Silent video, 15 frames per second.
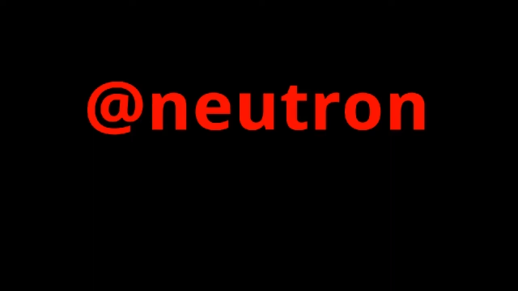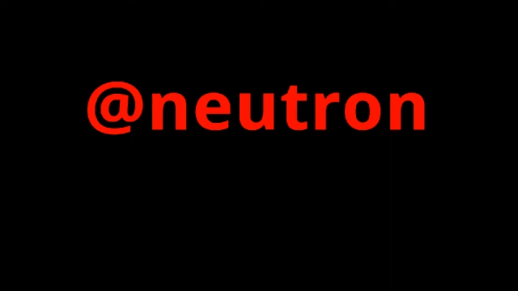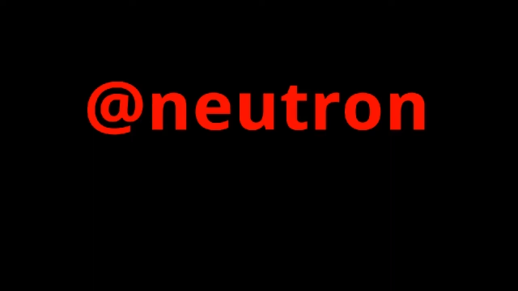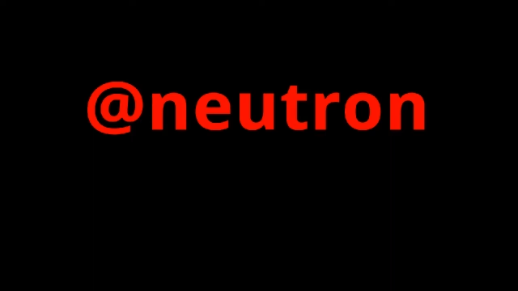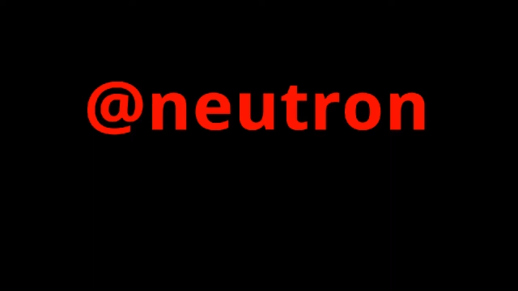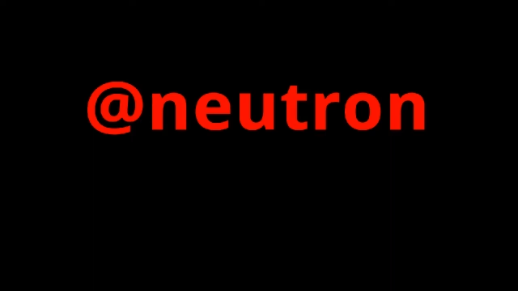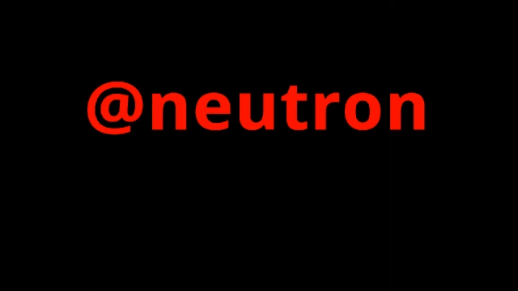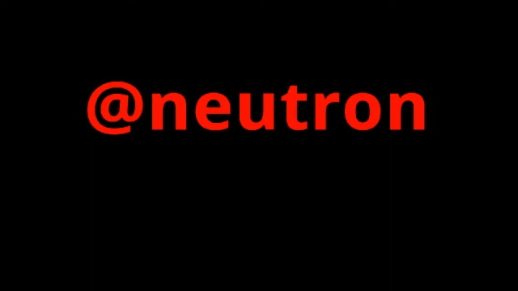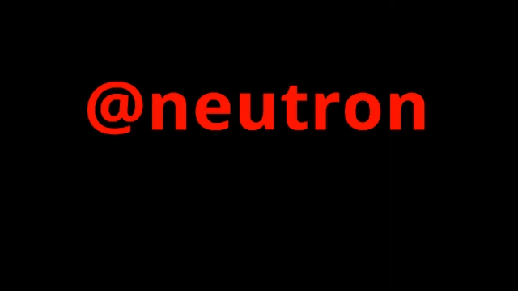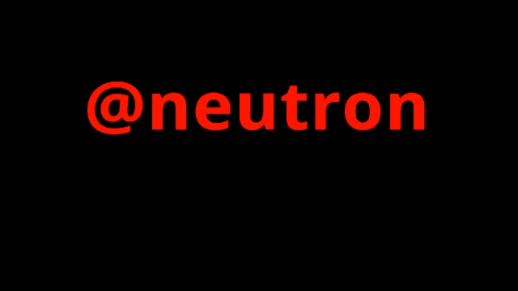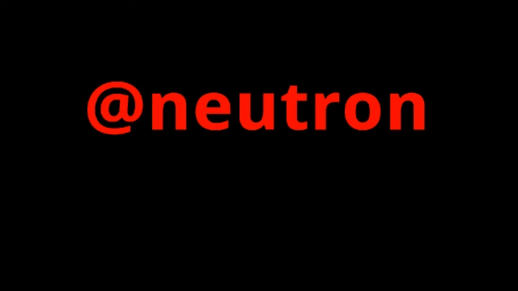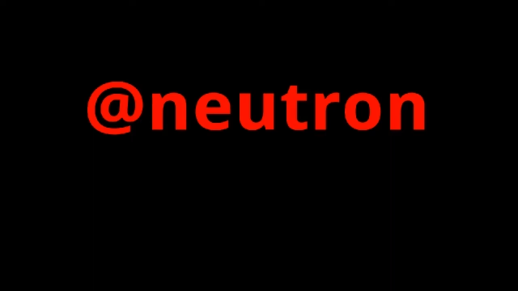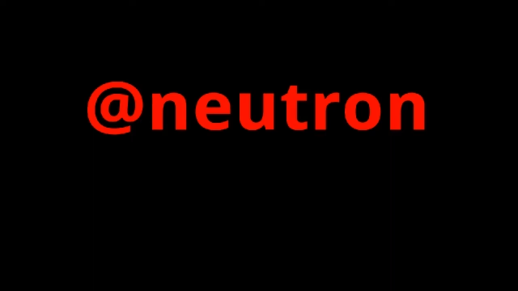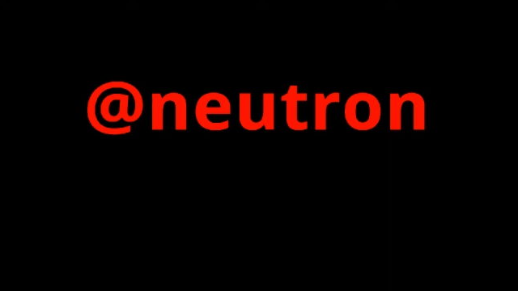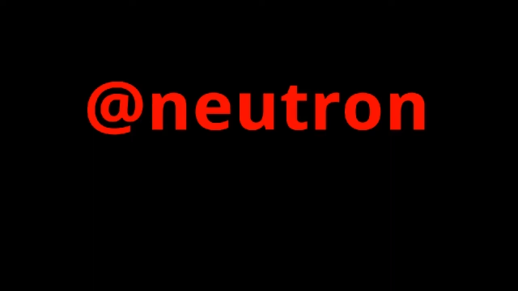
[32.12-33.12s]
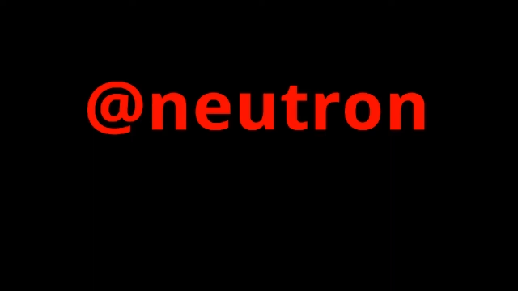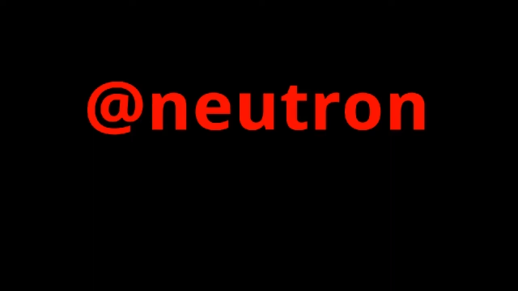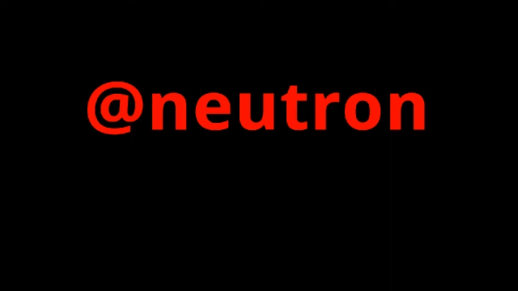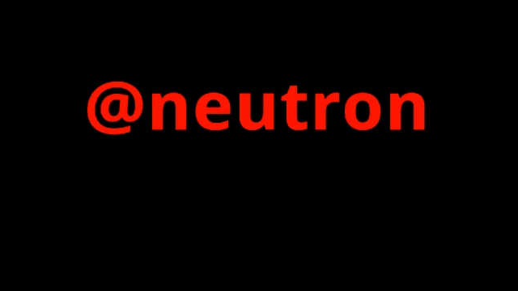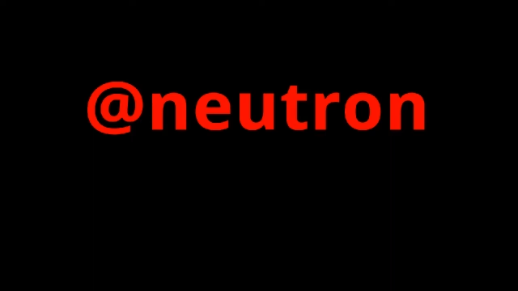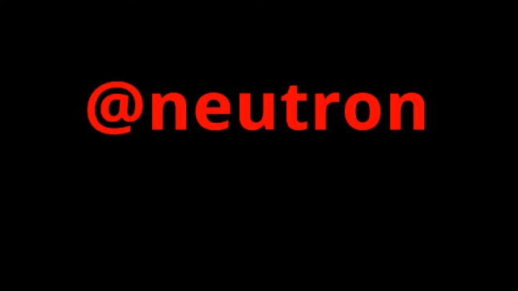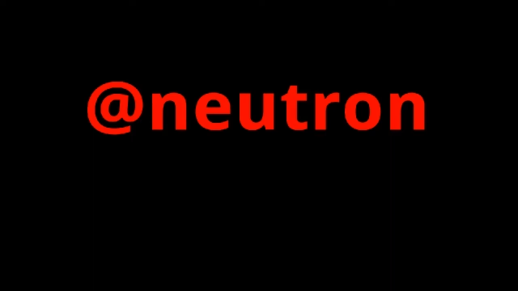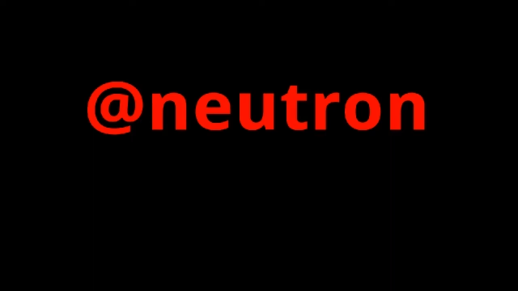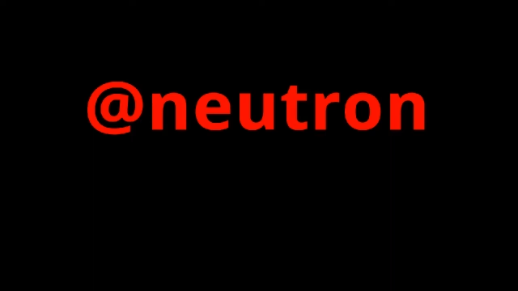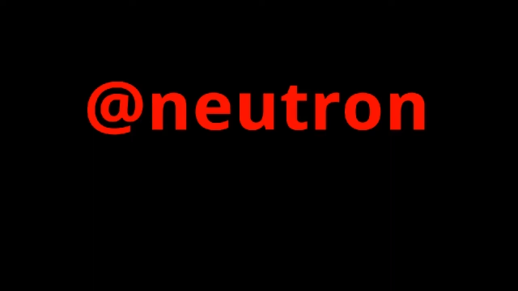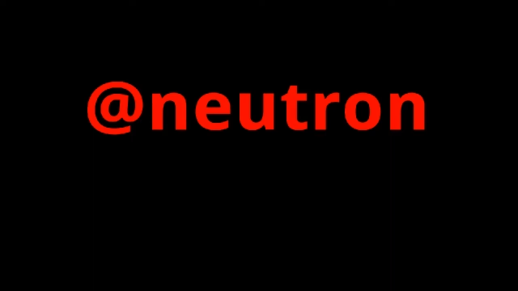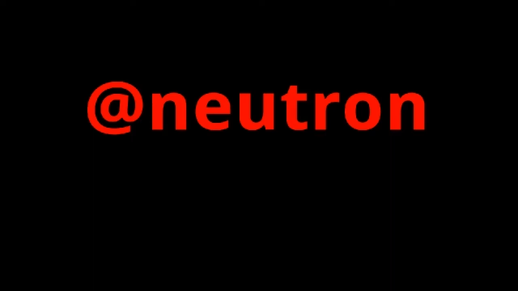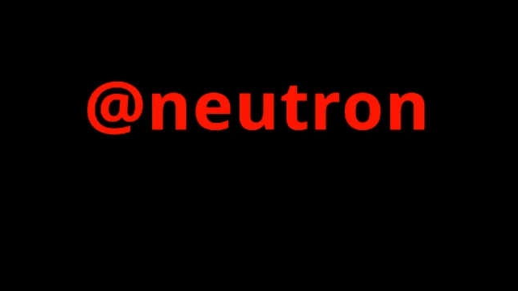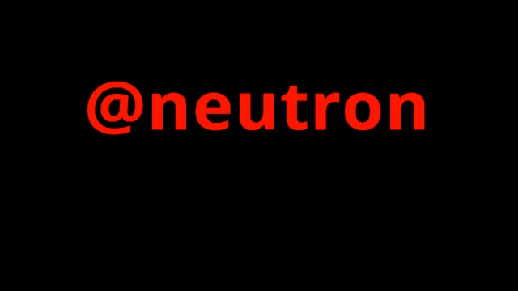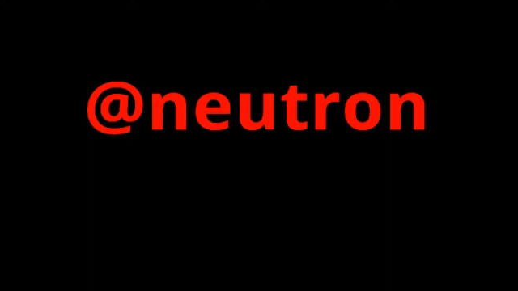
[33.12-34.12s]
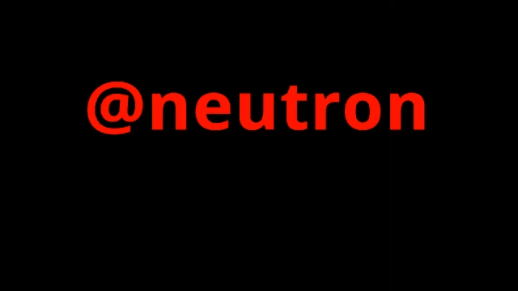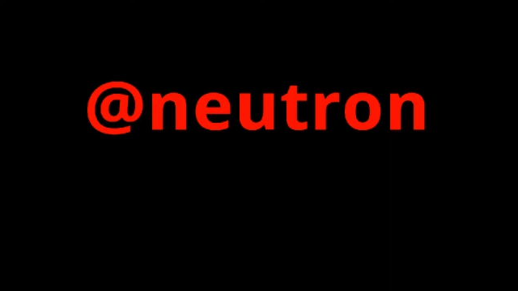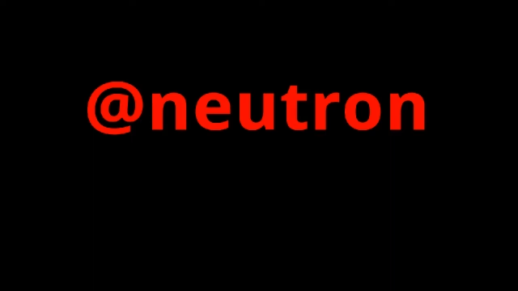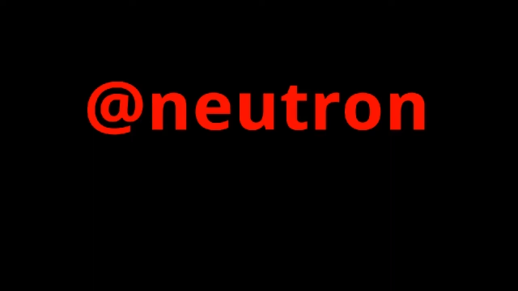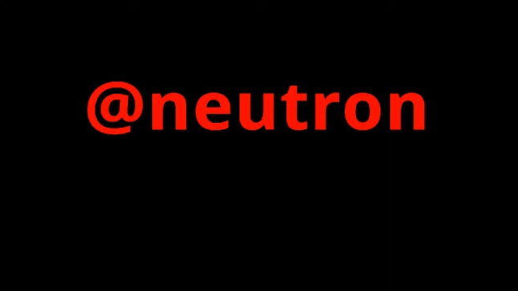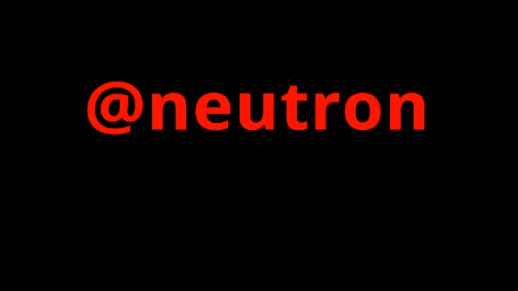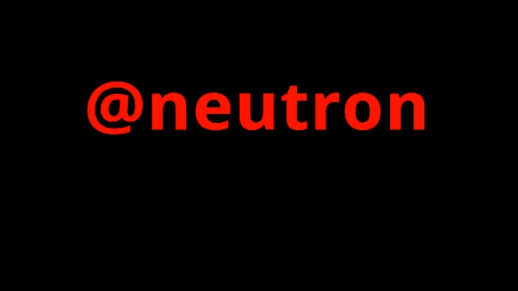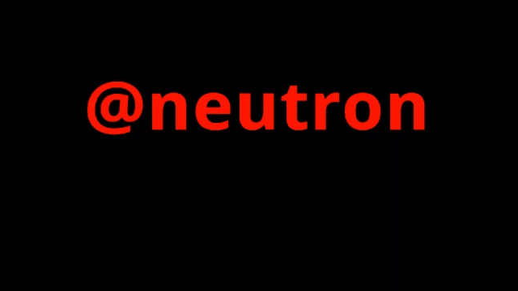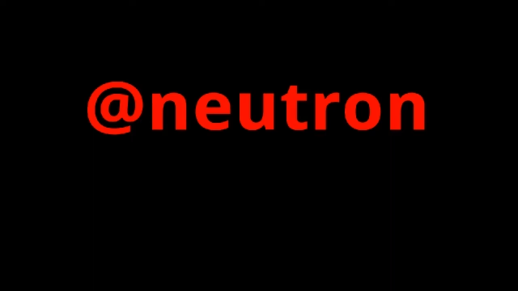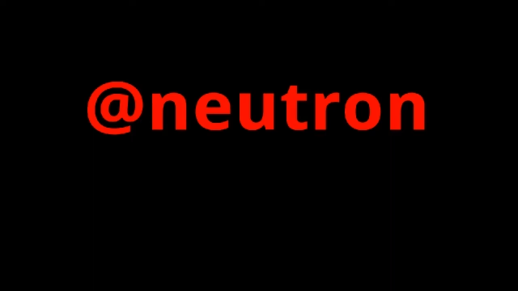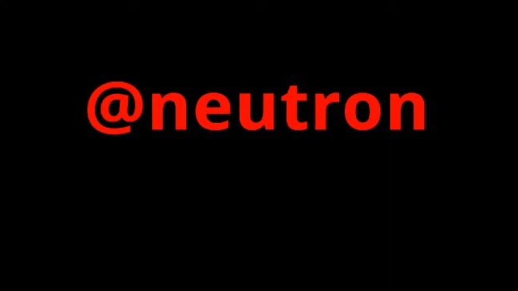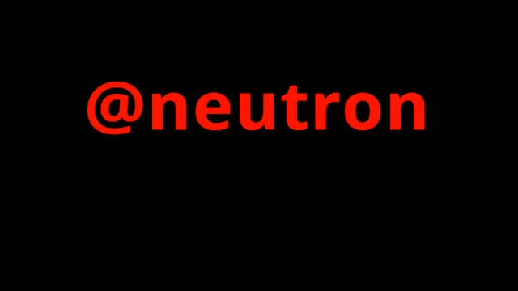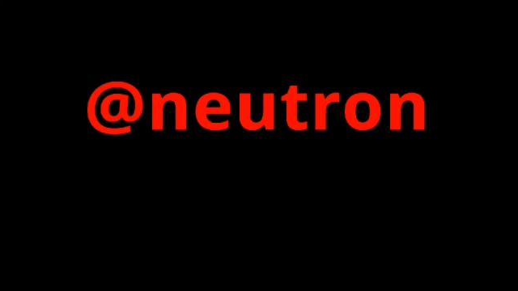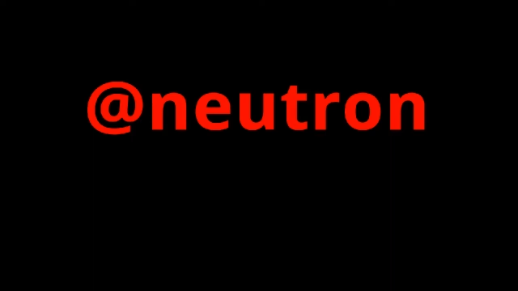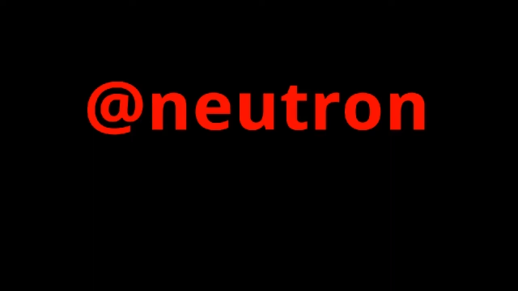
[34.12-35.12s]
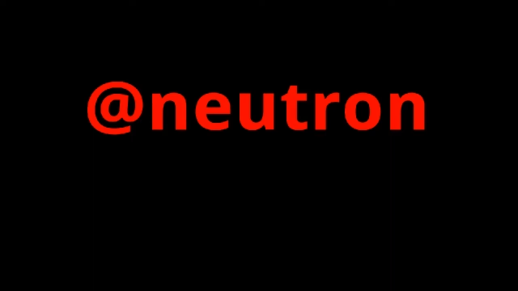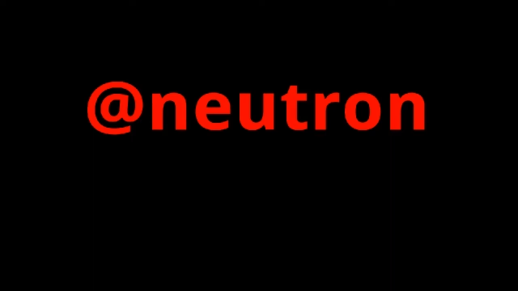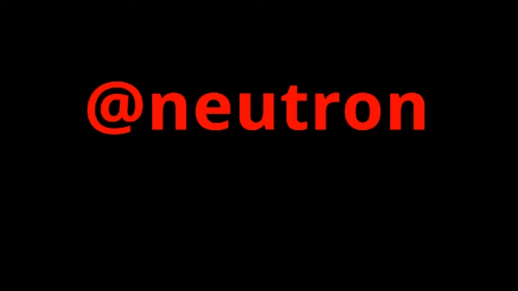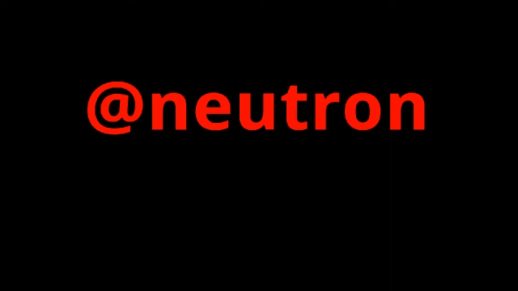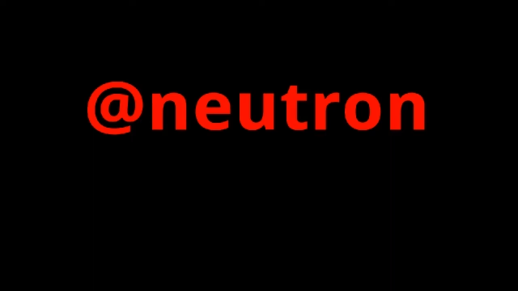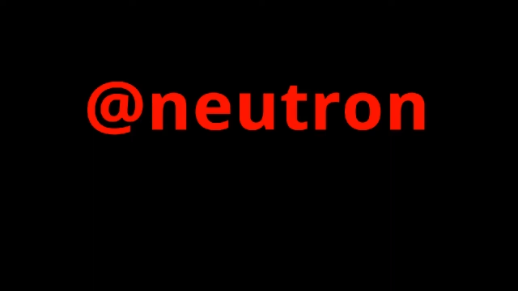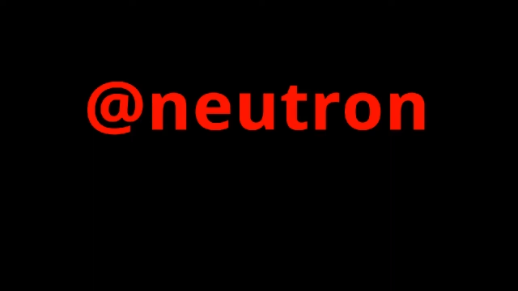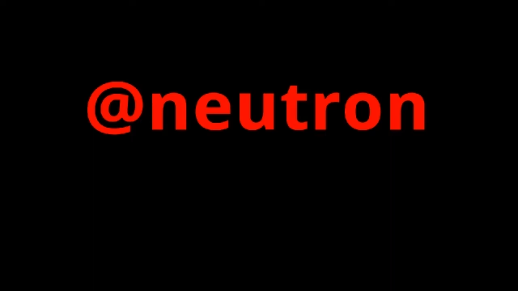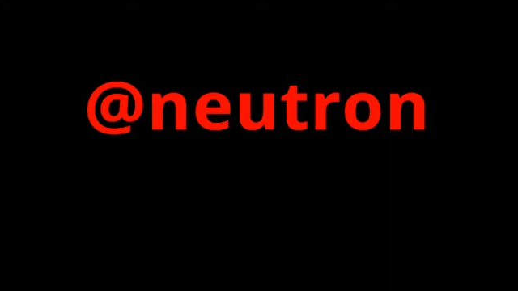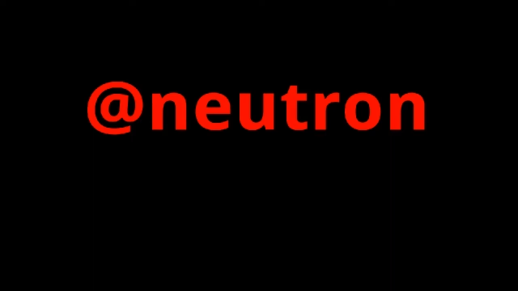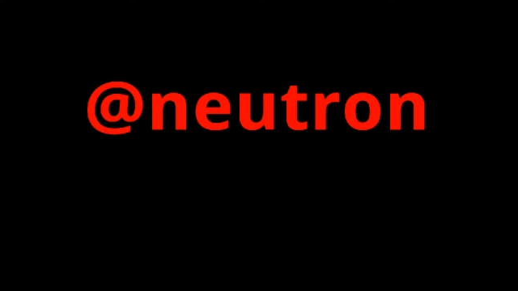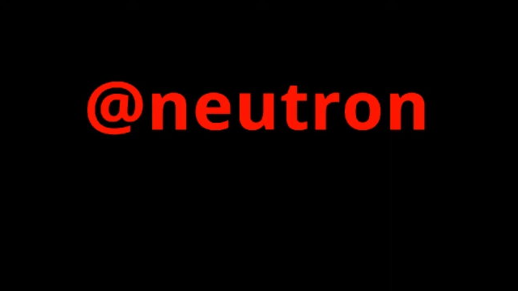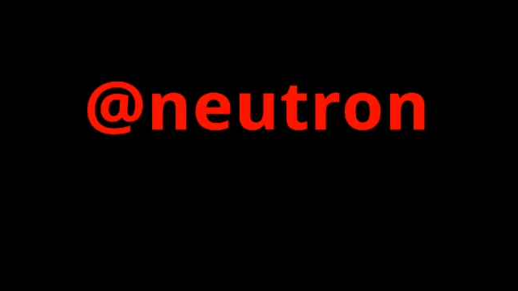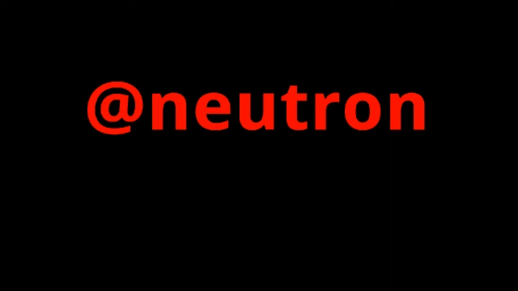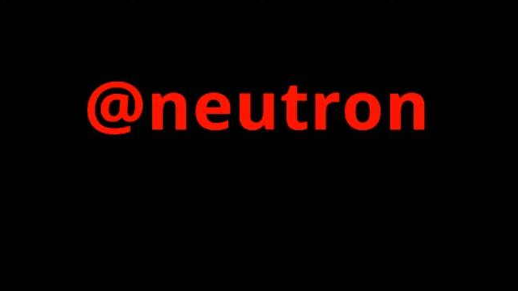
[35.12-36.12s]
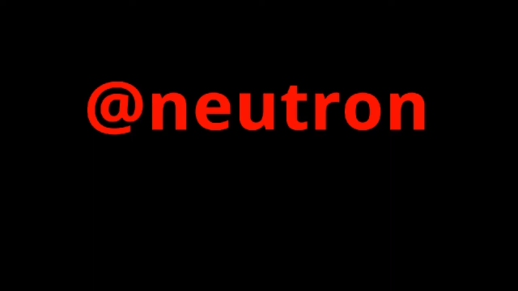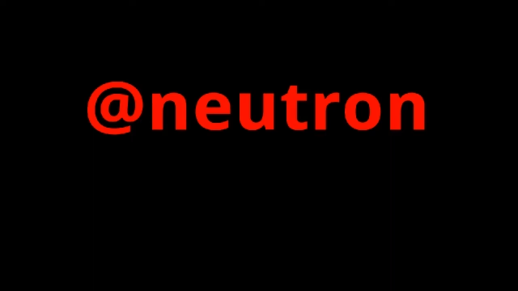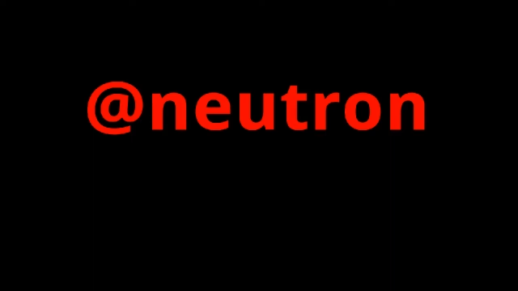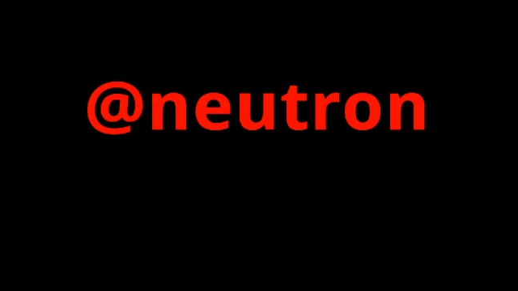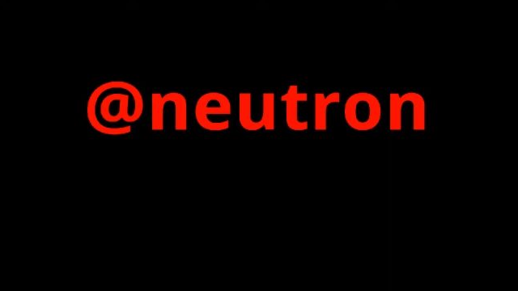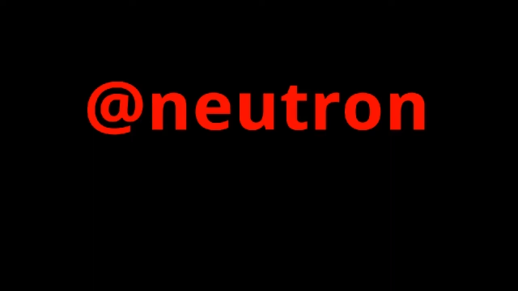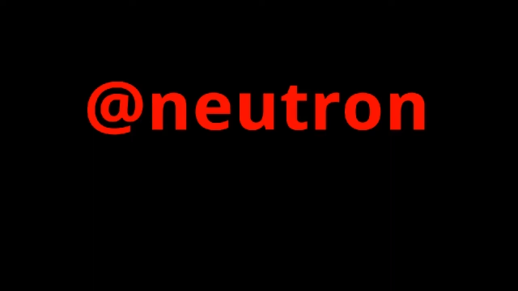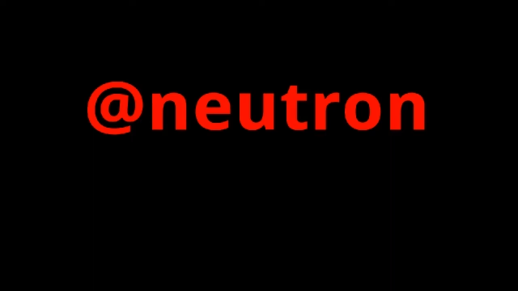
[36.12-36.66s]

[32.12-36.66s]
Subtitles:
(no speaker visible)